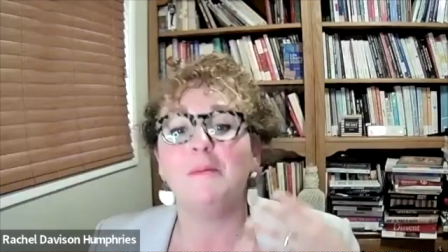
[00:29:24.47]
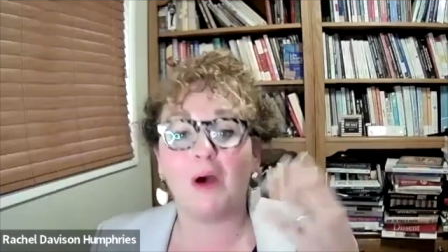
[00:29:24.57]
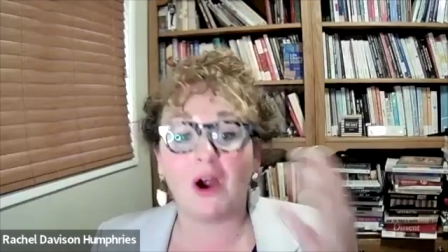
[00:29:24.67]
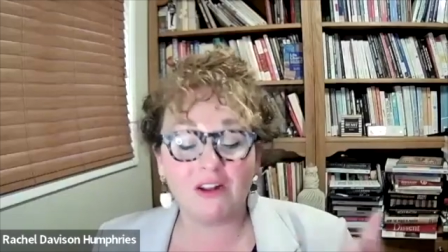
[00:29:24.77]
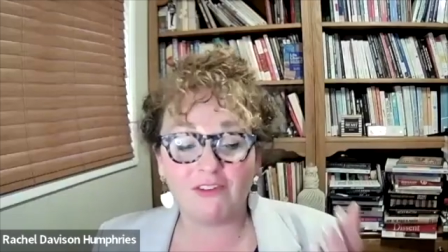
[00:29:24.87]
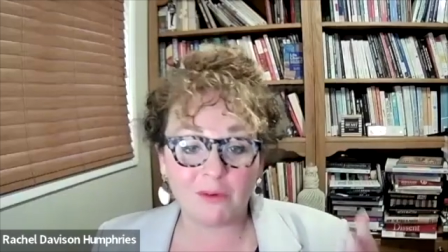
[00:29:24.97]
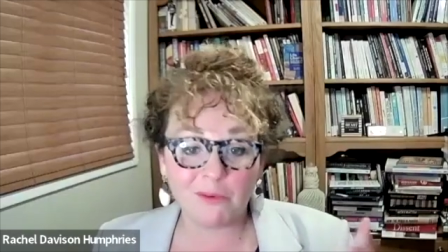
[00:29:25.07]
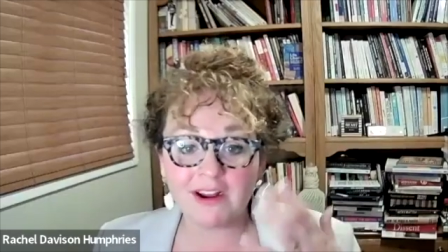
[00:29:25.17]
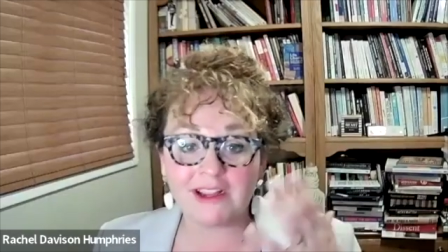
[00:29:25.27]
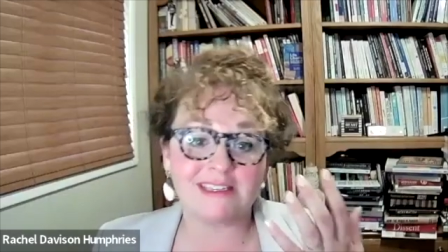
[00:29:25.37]
part of our
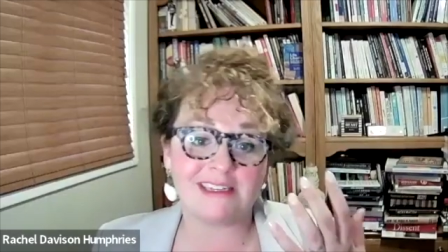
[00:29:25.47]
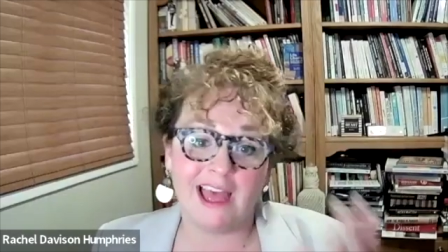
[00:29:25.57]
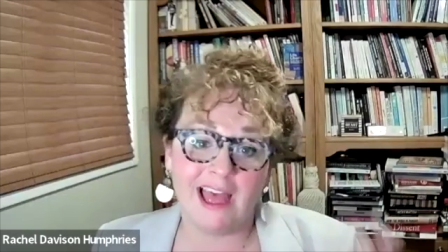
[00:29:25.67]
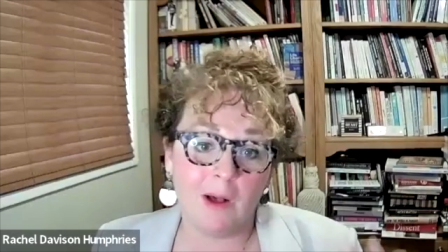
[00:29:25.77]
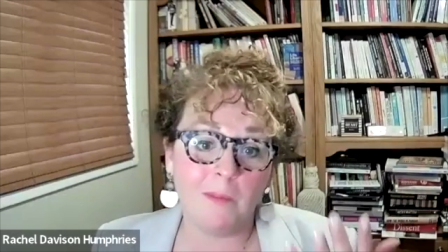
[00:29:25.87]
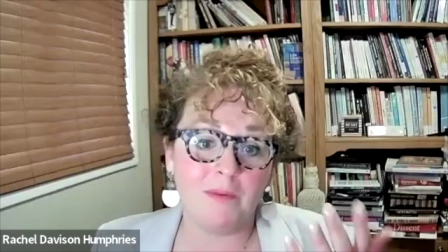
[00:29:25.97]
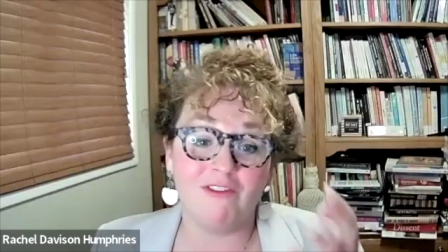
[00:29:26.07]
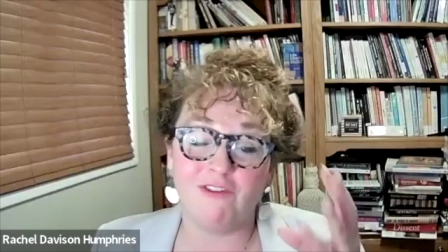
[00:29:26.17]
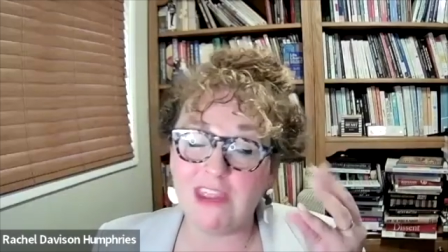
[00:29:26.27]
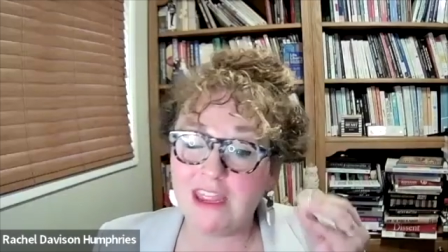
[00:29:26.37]
work is to help
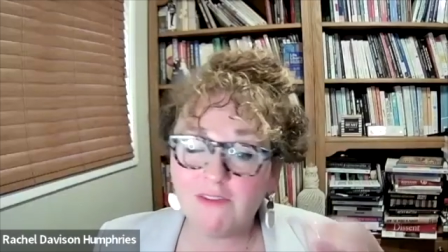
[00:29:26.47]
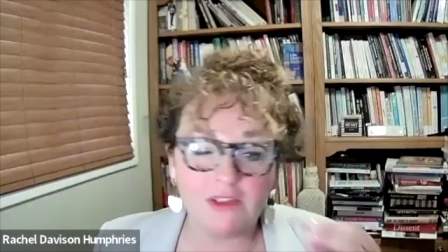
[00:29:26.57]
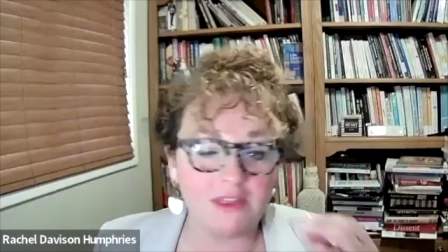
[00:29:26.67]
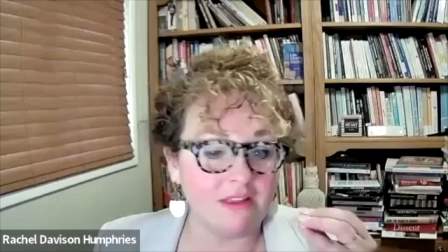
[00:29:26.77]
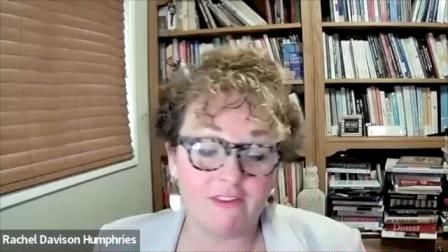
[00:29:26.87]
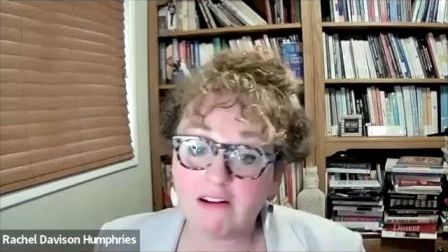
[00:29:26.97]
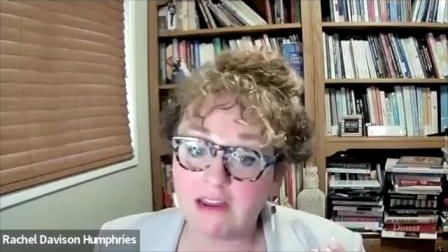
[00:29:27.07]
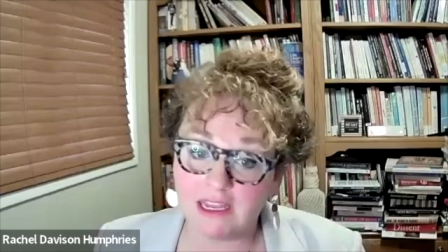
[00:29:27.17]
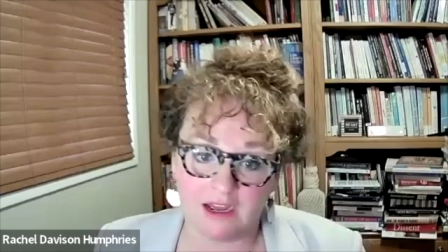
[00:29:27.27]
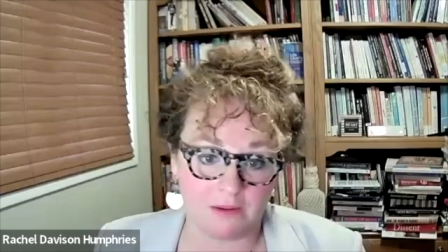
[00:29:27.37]
even the very
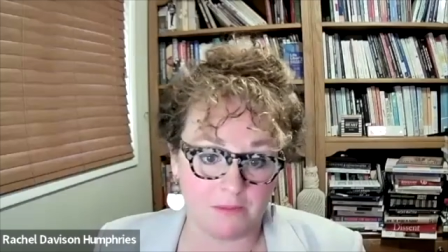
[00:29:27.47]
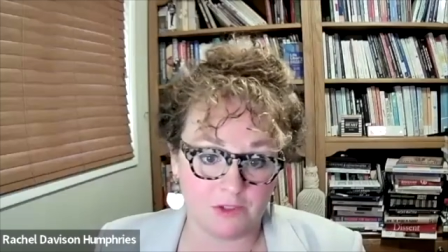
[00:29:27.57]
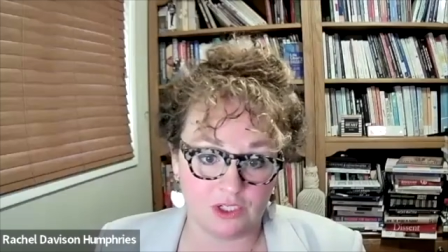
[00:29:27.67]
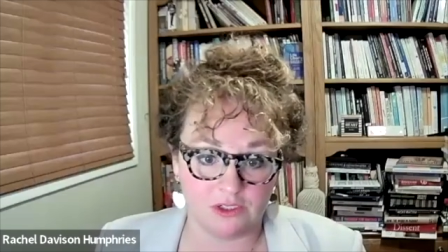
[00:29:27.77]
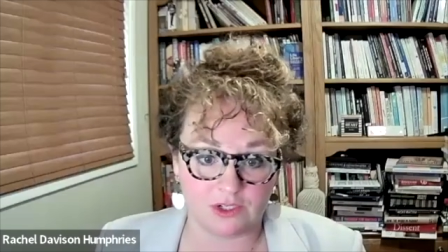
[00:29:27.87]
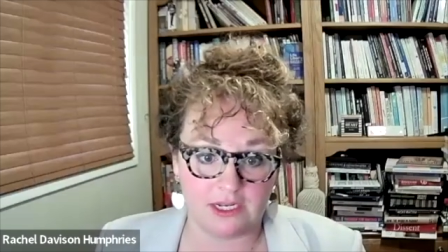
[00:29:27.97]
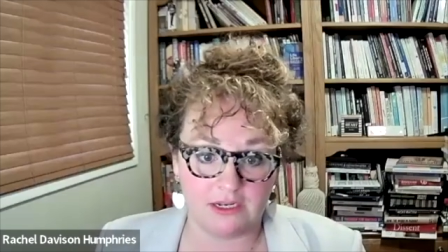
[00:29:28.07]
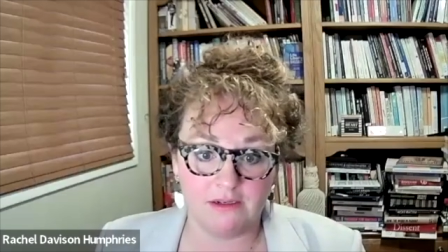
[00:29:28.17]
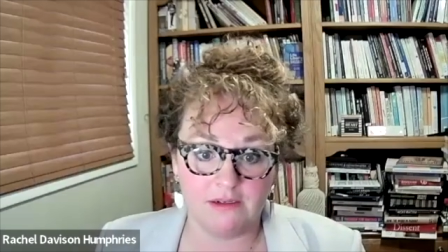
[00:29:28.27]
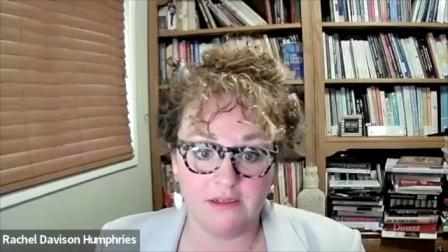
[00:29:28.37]
young children